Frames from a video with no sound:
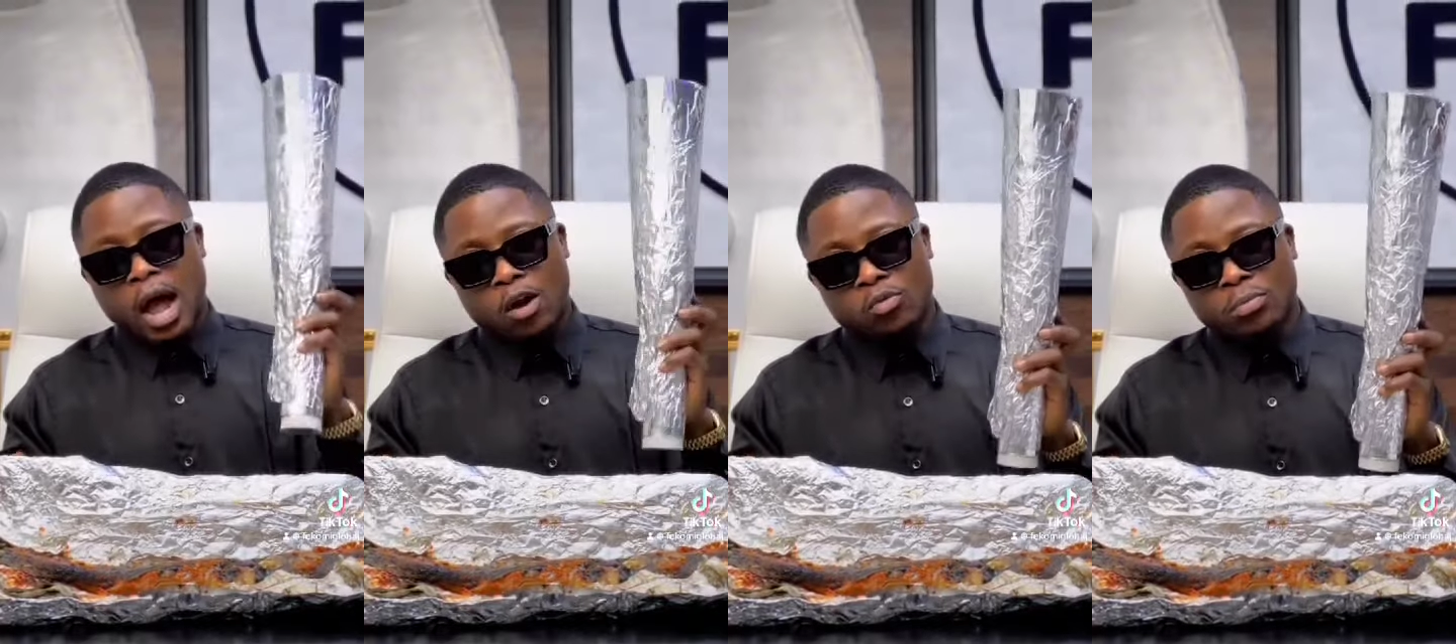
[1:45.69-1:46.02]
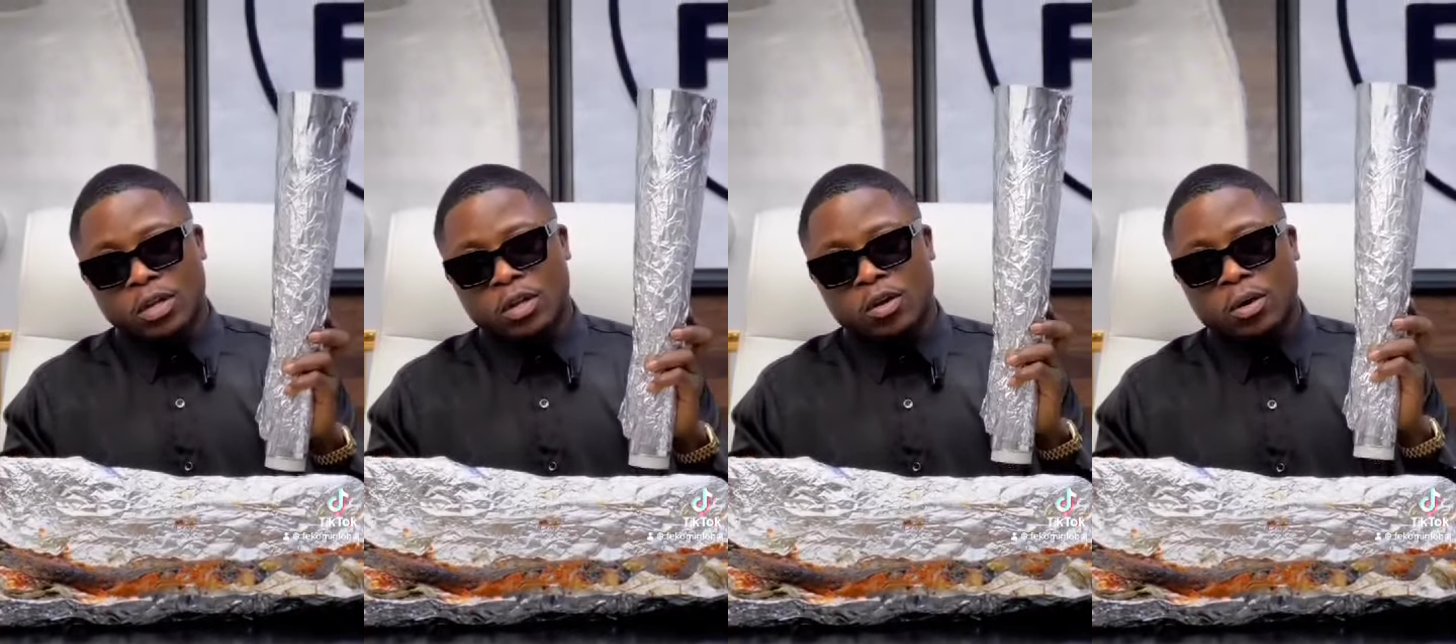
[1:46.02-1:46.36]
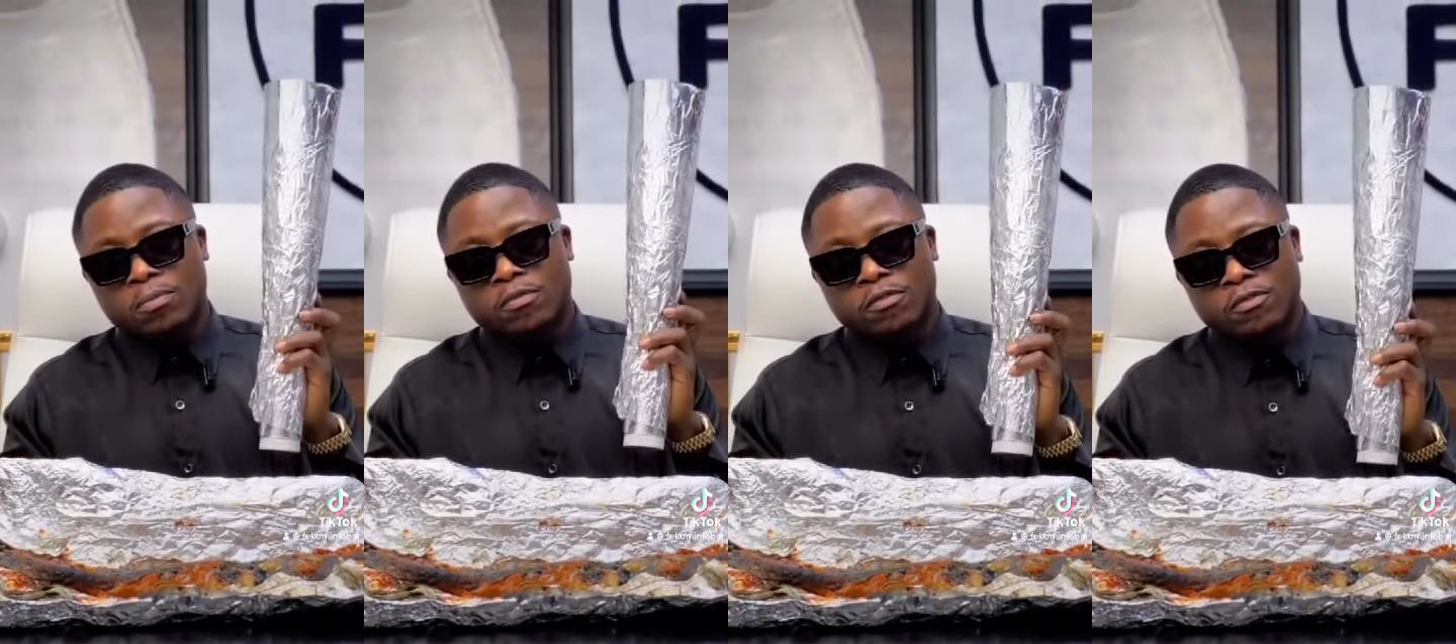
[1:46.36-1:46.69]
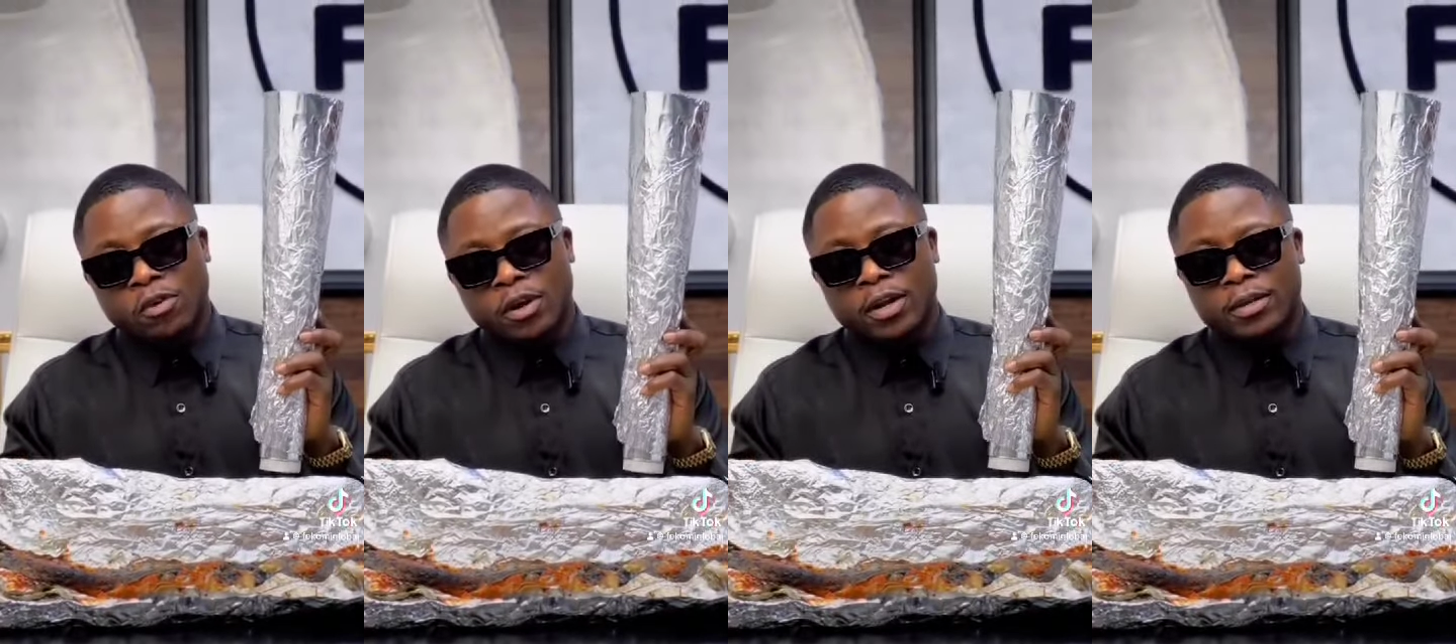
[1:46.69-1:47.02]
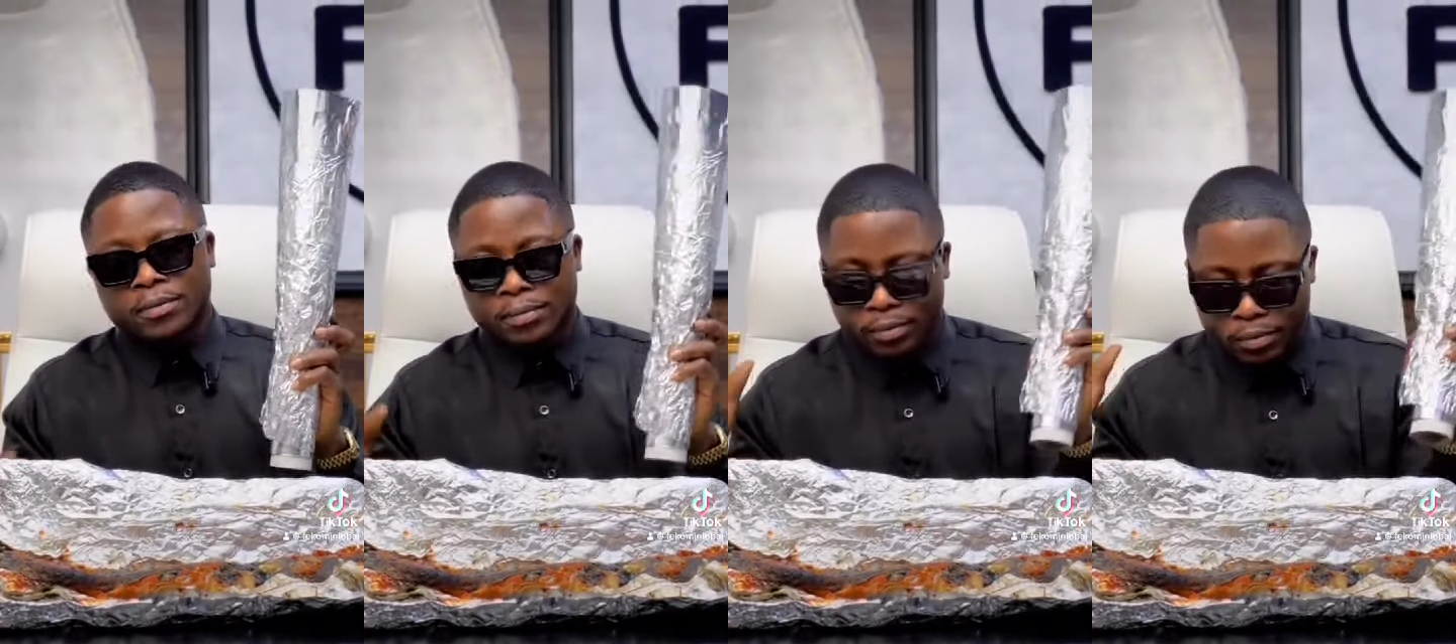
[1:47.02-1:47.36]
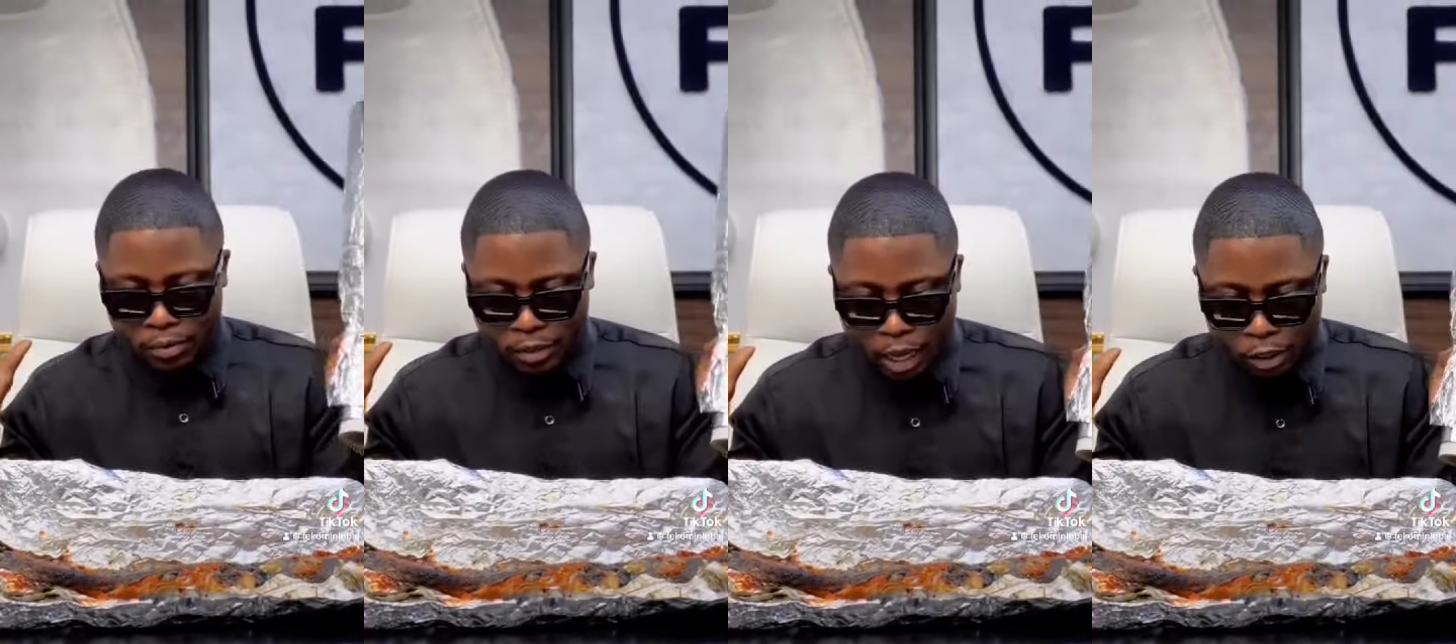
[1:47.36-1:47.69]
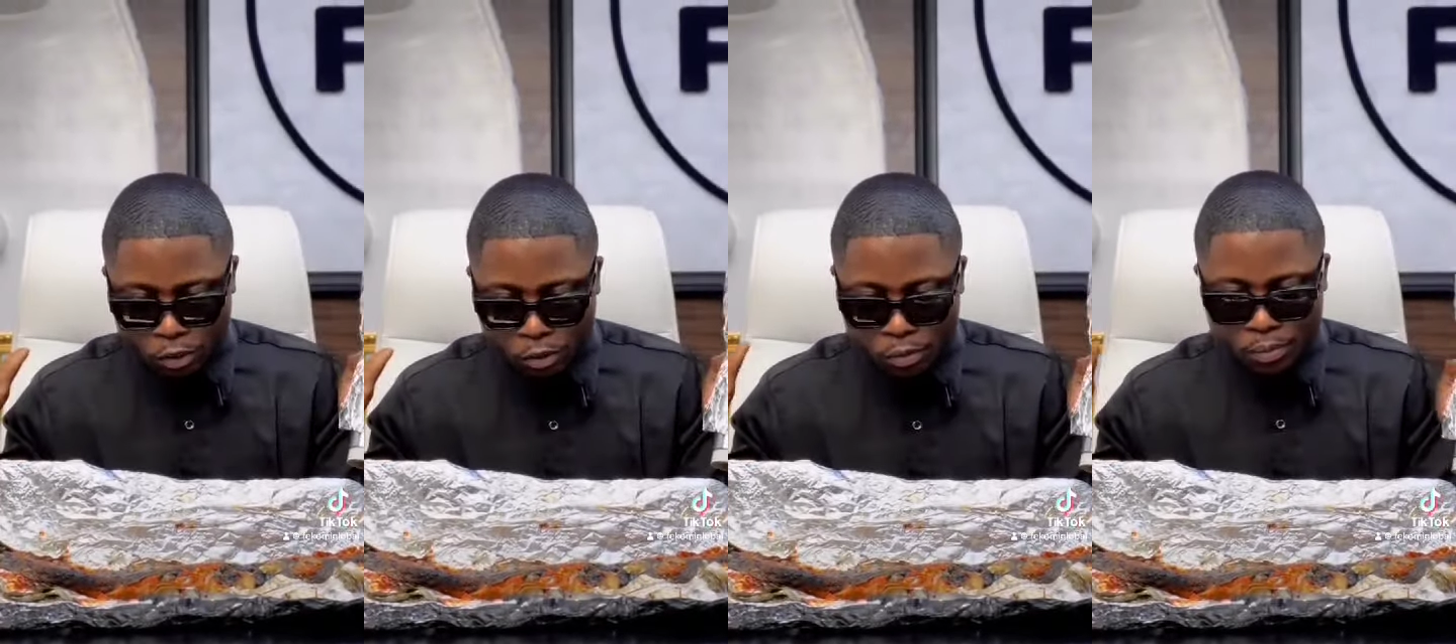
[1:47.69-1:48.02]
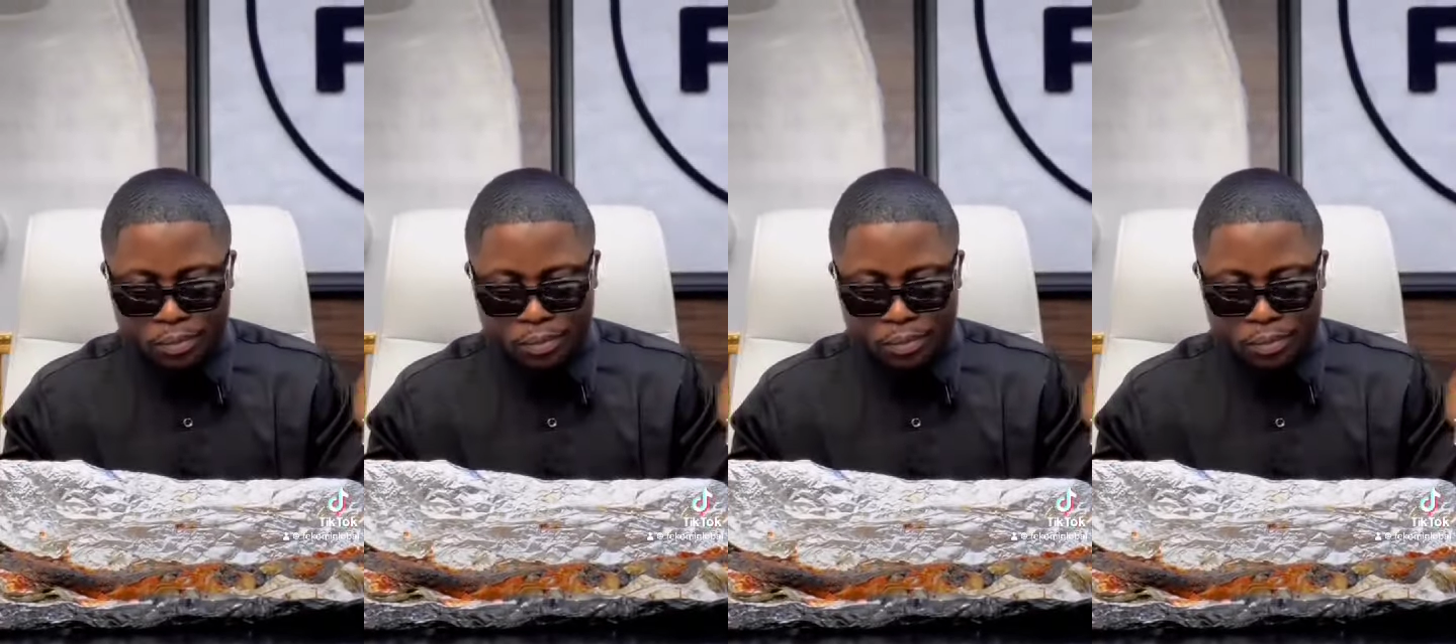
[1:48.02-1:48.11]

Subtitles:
aluminium foil. Thank